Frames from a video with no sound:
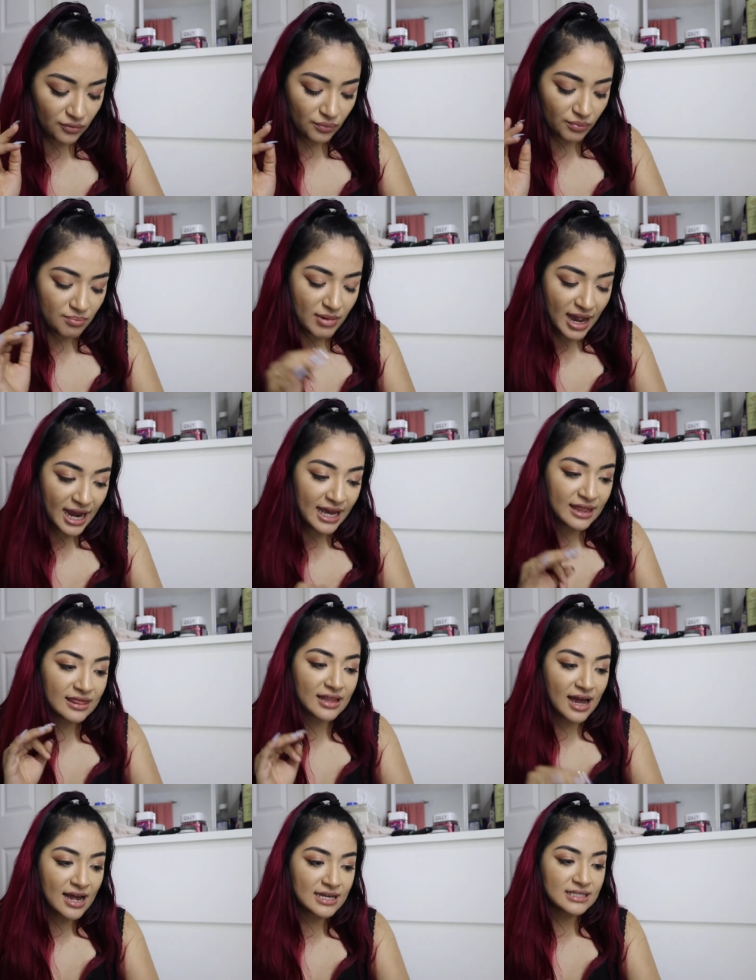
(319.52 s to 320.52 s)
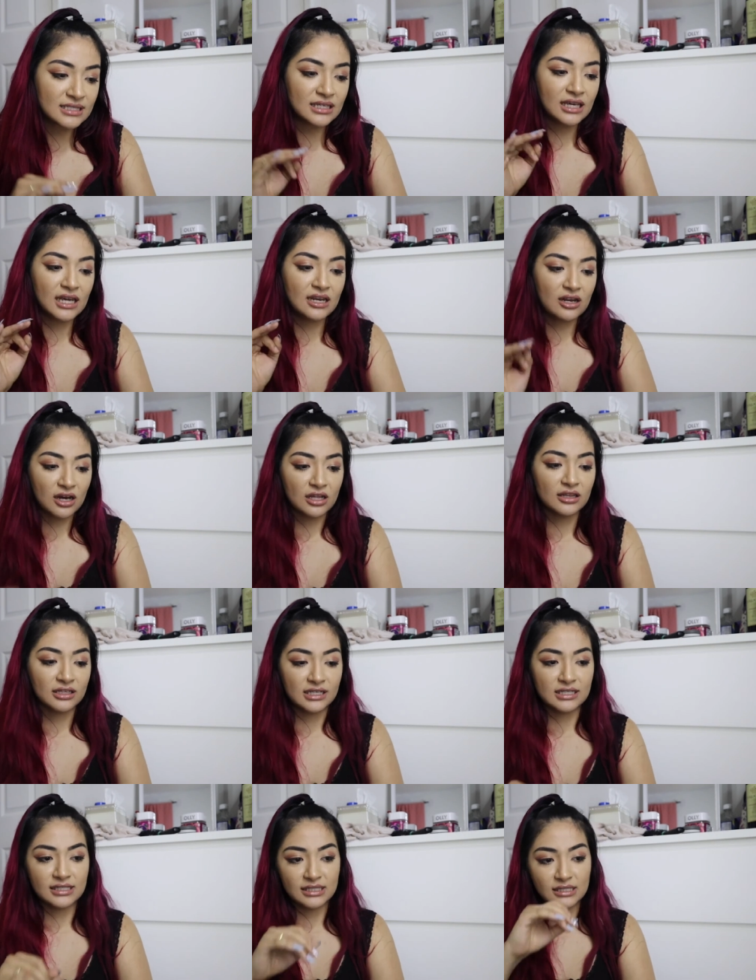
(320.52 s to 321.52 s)
my last and not
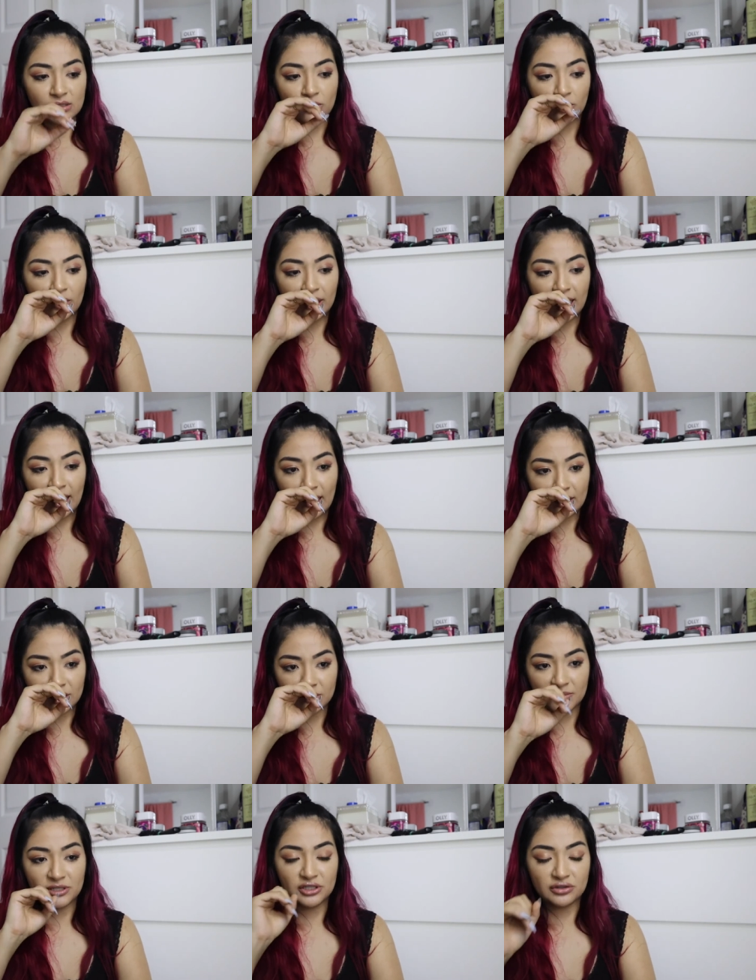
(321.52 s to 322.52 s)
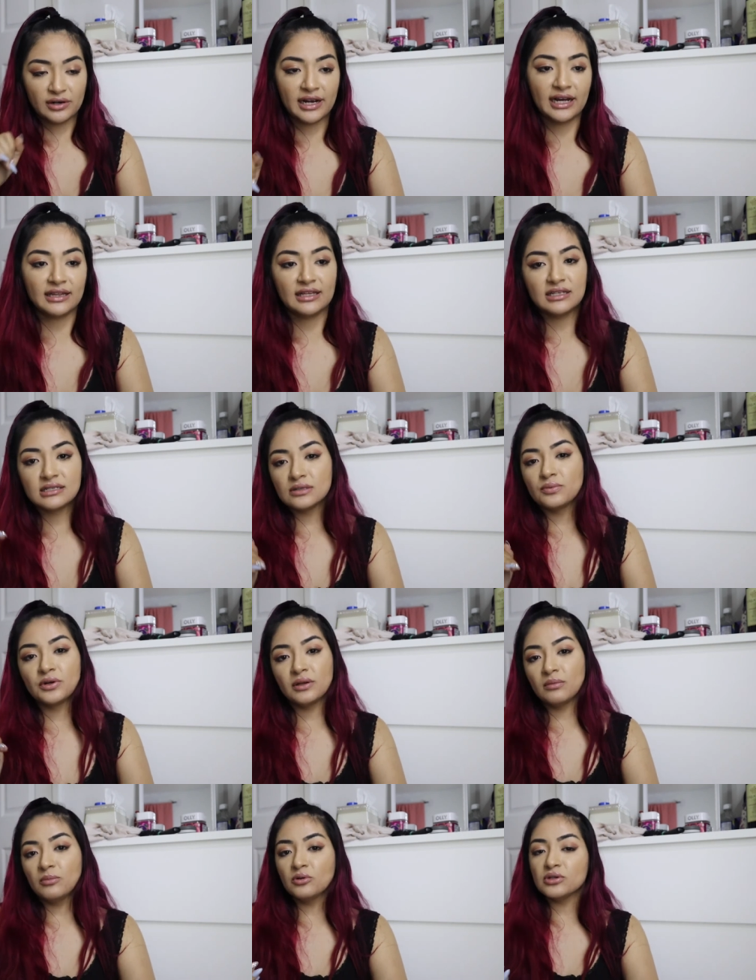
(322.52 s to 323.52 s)
least is the one that I've actually been trying. I think this is one
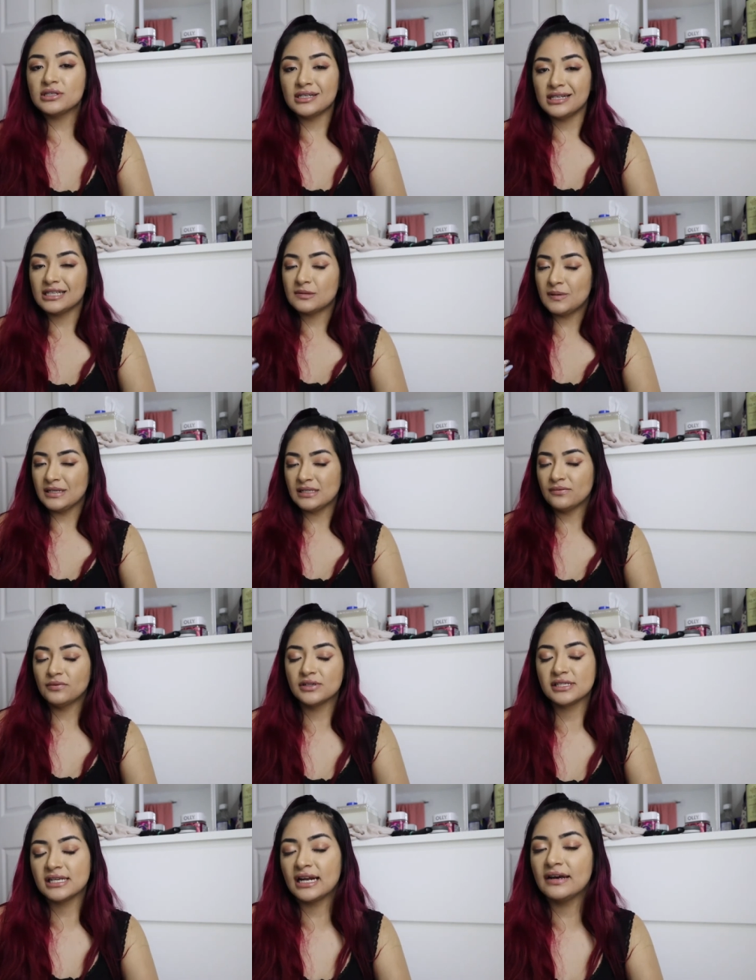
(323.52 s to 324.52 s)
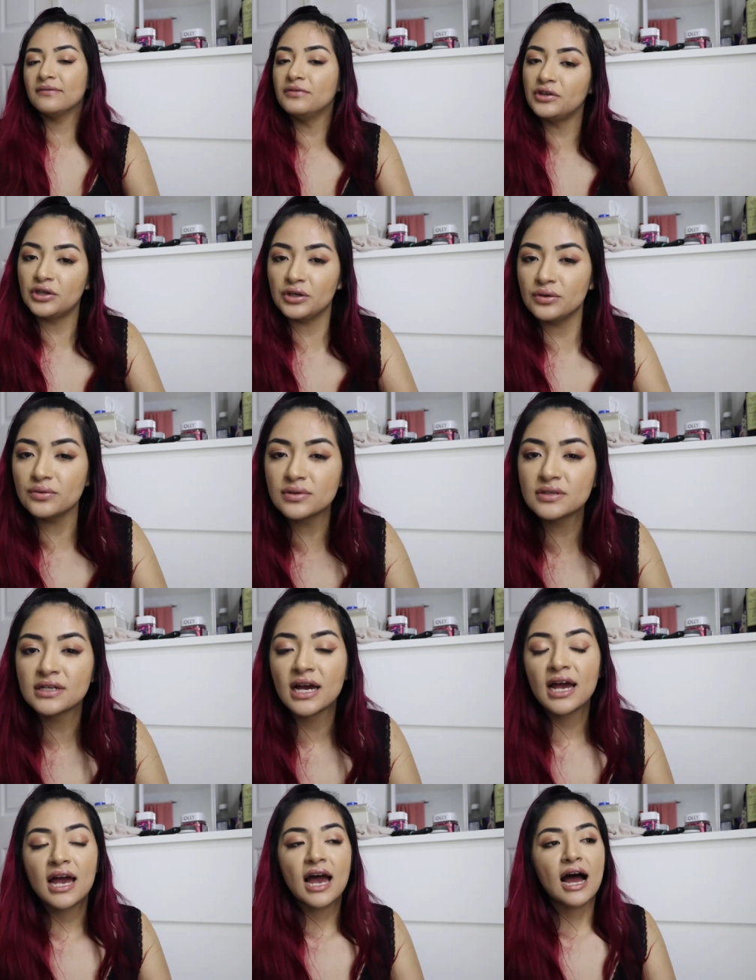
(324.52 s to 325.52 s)
of the most inexpensive ones that I've used.
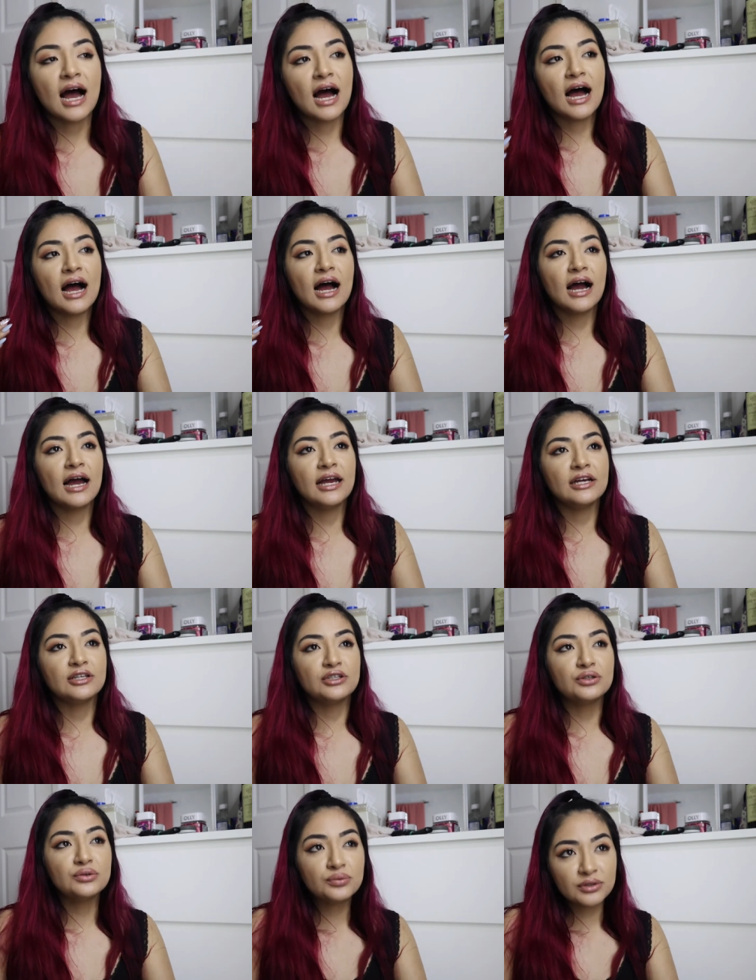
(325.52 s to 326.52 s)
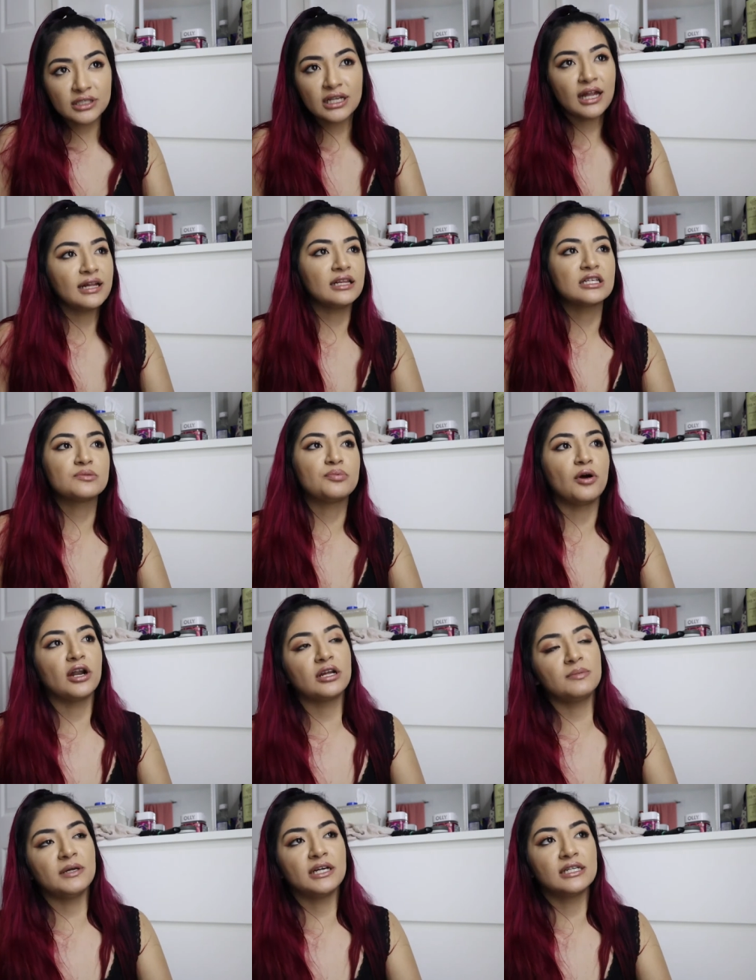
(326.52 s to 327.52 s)
I do really like this
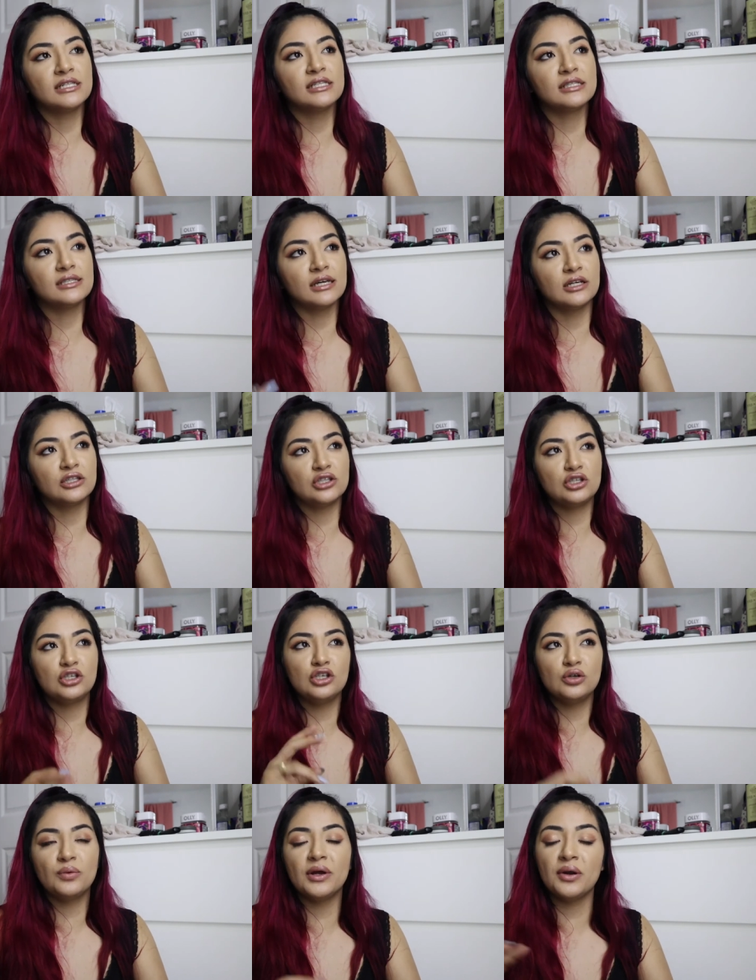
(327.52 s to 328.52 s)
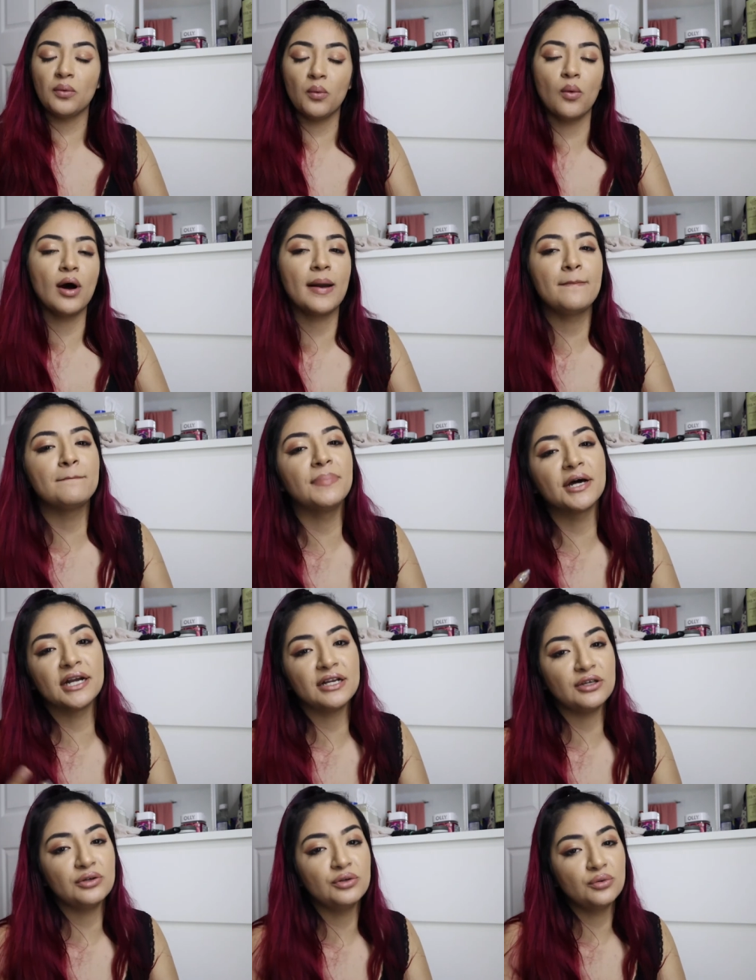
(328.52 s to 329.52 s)
product because it's a two-in-one, but
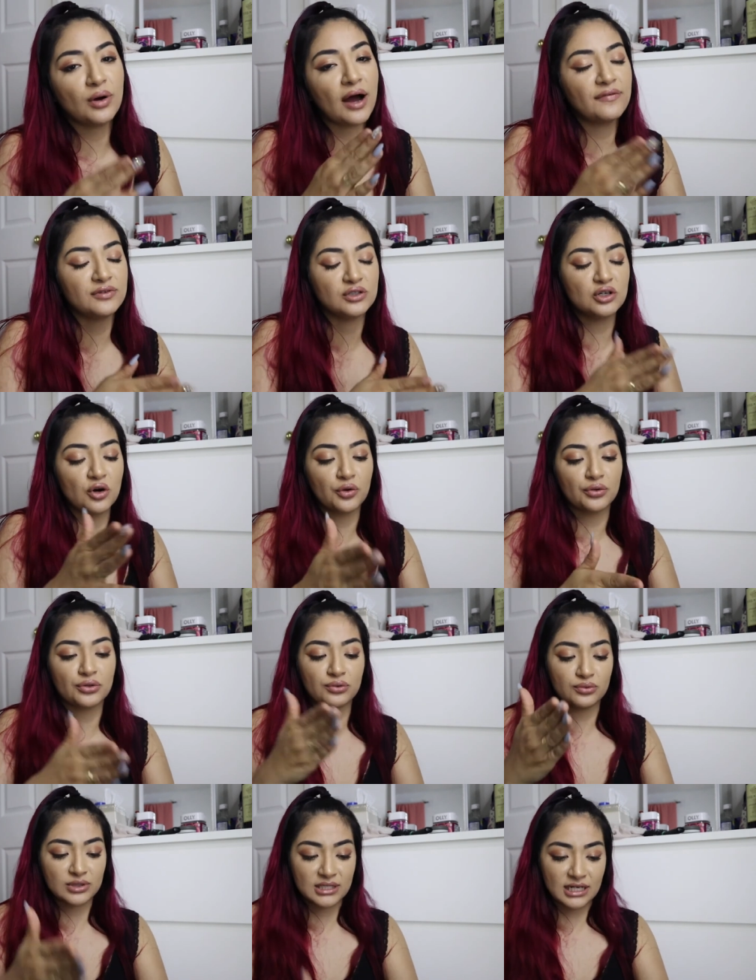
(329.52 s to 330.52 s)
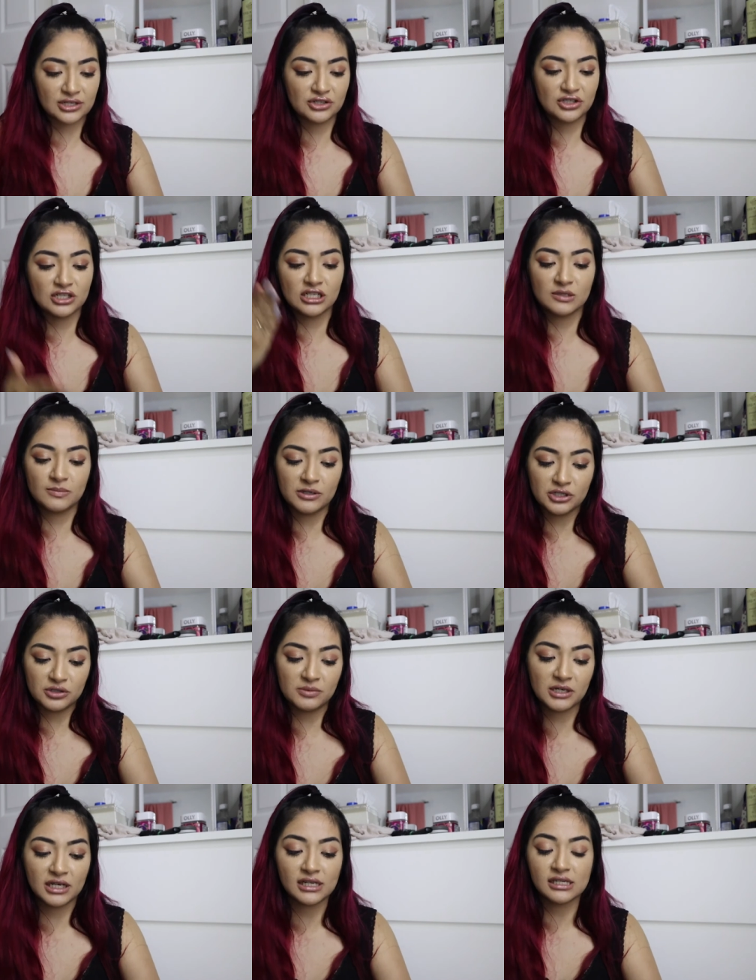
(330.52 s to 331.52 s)
you do have to go through sections, especially
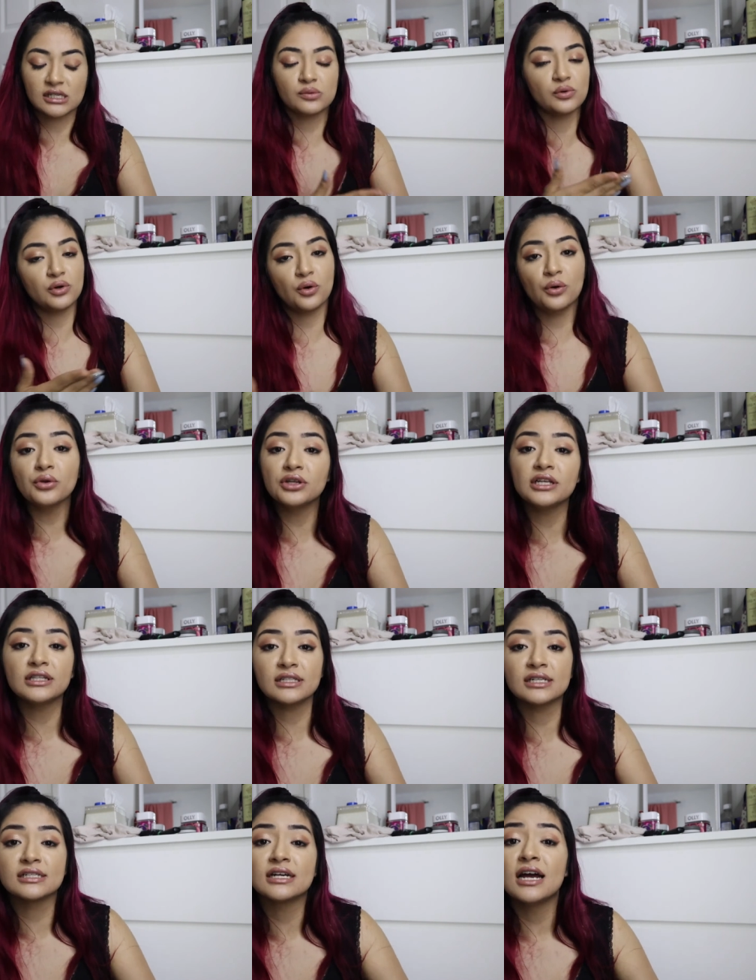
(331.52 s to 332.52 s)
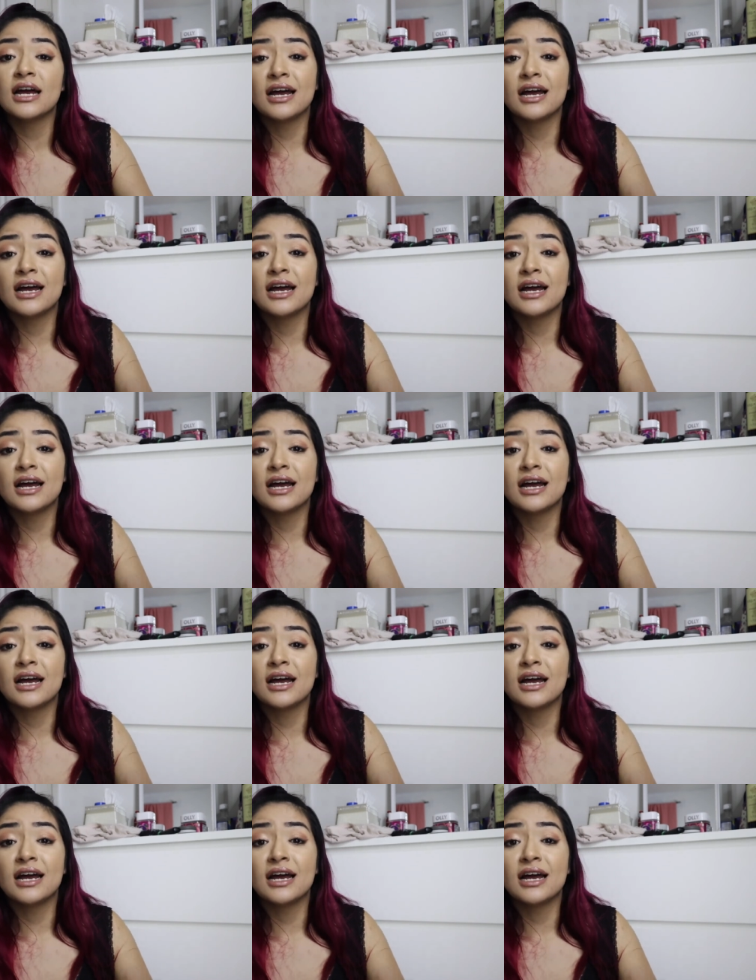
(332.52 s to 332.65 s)
because this one only does